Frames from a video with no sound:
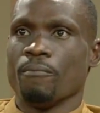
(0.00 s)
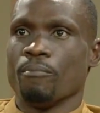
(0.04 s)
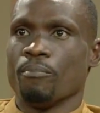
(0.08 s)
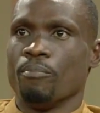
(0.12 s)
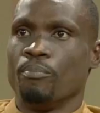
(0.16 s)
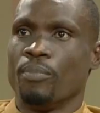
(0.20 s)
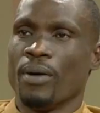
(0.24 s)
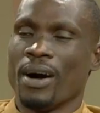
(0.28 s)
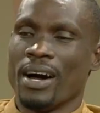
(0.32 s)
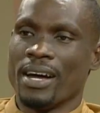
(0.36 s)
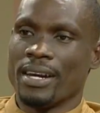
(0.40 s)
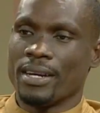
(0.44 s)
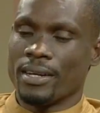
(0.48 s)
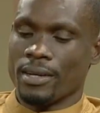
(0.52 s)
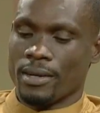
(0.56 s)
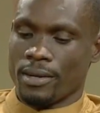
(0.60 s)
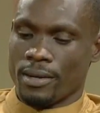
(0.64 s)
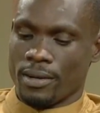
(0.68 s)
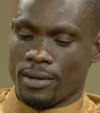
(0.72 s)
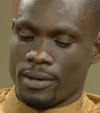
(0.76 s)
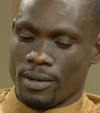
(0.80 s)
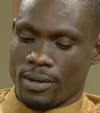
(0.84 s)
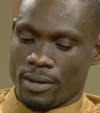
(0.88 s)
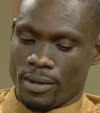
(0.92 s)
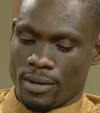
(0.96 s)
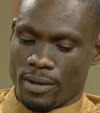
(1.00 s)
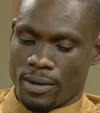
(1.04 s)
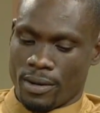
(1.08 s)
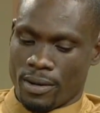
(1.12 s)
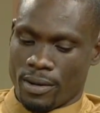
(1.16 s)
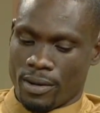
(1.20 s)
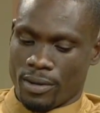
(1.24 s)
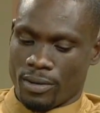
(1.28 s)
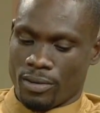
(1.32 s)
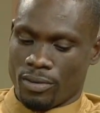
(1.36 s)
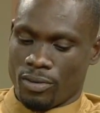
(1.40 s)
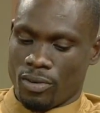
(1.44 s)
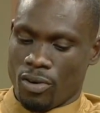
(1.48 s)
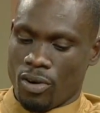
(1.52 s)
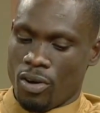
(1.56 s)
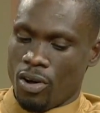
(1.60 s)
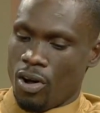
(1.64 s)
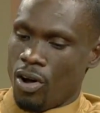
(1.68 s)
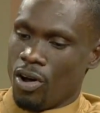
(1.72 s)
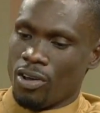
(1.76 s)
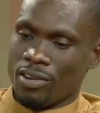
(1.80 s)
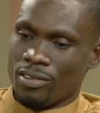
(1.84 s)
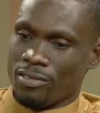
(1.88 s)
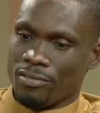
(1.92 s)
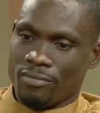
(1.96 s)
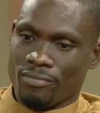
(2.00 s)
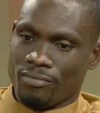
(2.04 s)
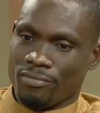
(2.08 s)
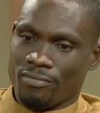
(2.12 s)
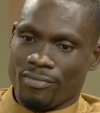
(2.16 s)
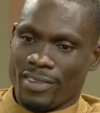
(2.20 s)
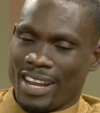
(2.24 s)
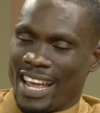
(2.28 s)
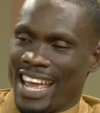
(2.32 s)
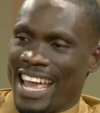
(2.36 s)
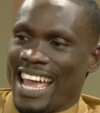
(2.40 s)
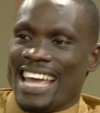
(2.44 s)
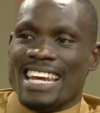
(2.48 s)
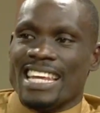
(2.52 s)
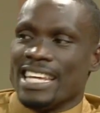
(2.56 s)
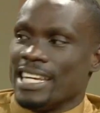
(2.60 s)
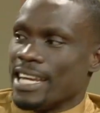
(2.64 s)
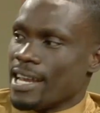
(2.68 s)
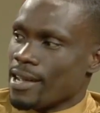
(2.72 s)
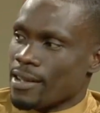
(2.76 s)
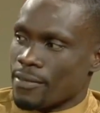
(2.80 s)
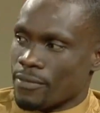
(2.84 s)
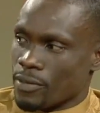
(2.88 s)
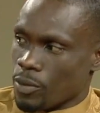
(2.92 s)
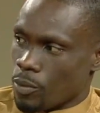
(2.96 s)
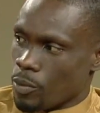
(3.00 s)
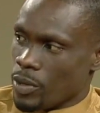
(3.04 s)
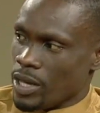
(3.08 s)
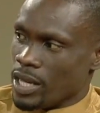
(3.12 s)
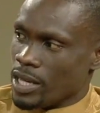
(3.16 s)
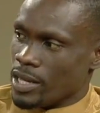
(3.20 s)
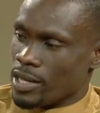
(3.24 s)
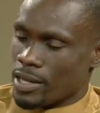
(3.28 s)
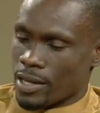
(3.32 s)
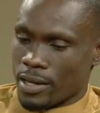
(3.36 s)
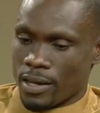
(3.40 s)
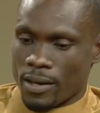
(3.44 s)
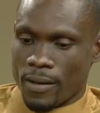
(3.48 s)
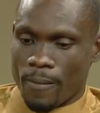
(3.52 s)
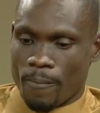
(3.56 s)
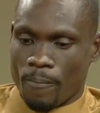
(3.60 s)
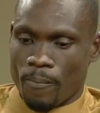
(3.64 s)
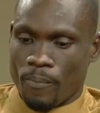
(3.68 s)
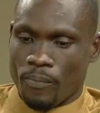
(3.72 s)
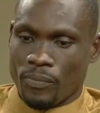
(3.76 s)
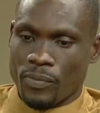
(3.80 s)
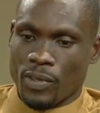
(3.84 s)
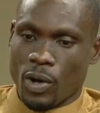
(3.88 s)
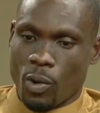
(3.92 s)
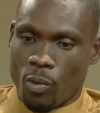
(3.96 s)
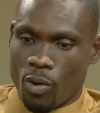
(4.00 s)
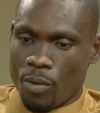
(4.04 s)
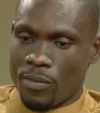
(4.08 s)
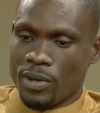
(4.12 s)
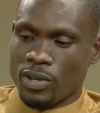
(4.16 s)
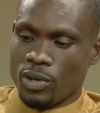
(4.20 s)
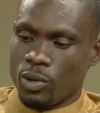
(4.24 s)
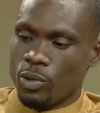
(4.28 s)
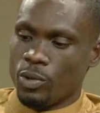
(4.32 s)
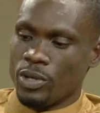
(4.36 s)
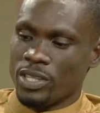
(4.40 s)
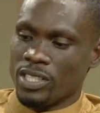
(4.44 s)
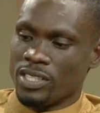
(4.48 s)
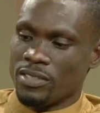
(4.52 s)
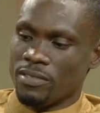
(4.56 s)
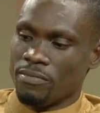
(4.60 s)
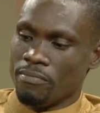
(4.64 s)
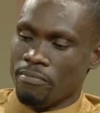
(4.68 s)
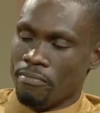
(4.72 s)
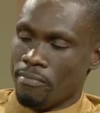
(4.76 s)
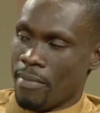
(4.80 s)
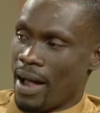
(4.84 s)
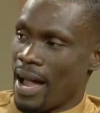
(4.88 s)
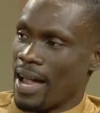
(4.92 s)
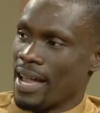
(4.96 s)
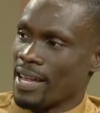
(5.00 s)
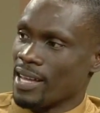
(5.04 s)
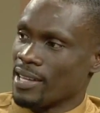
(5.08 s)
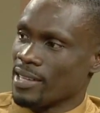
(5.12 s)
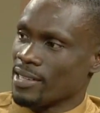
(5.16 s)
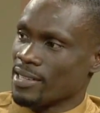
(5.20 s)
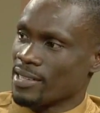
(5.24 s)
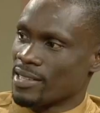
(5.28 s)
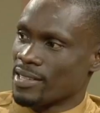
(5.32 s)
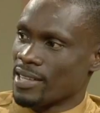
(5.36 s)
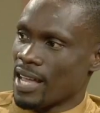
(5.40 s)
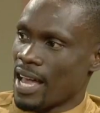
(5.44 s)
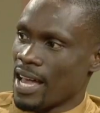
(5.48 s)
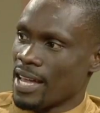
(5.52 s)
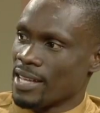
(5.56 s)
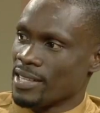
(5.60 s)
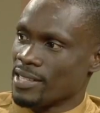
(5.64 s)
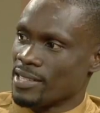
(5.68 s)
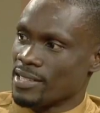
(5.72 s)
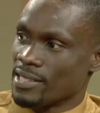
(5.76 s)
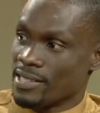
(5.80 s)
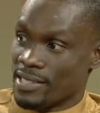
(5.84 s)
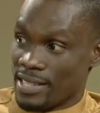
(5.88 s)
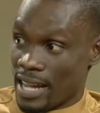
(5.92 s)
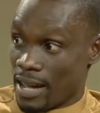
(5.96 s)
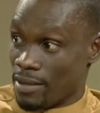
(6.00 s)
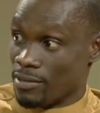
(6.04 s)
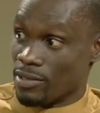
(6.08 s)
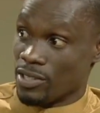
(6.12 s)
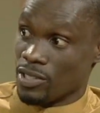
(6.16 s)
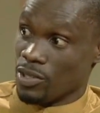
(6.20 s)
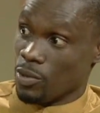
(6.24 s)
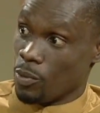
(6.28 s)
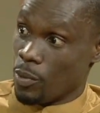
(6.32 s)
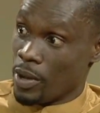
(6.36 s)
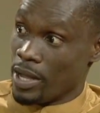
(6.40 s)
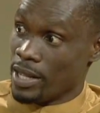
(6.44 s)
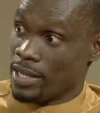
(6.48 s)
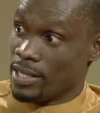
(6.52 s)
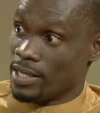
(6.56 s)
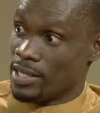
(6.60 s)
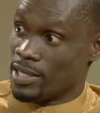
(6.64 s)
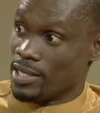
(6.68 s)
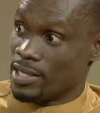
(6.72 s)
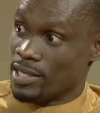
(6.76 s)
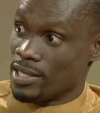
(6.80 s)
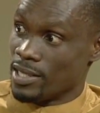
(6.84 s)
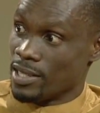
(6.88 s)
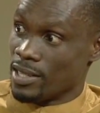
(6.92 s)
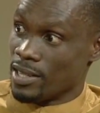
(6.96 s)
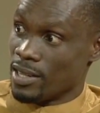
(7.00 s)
But on any day of the week, a woman who is my size, down to the weights,